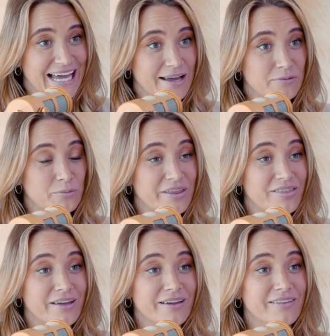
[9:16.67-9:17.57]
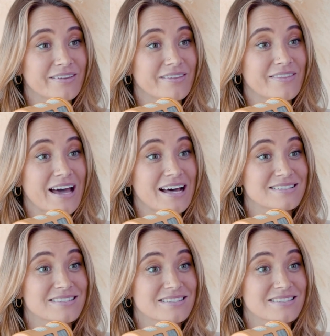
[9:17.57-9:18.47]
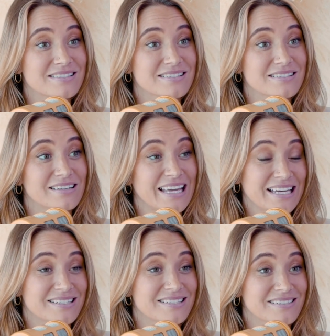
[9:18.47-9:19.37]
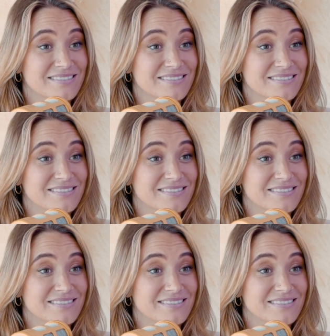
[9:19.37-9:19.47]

And we think that that's it.